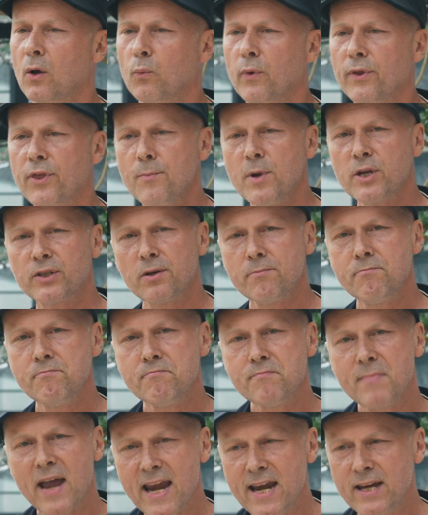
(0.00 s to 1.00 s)
with the most
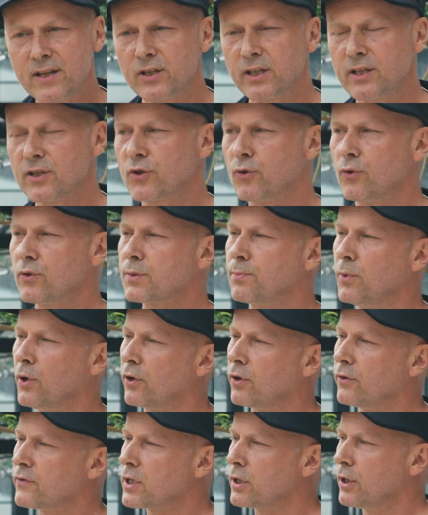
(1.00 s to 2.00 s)
amazing source
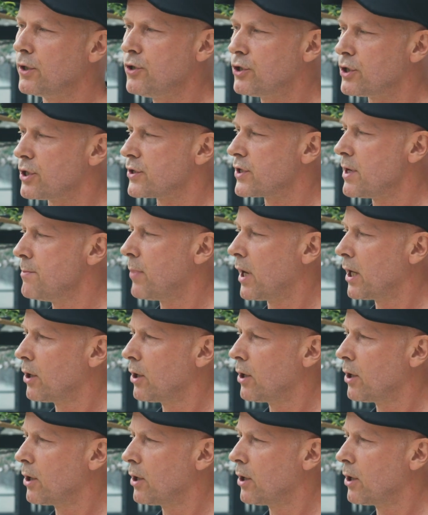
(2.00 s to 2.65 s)
book of solutions in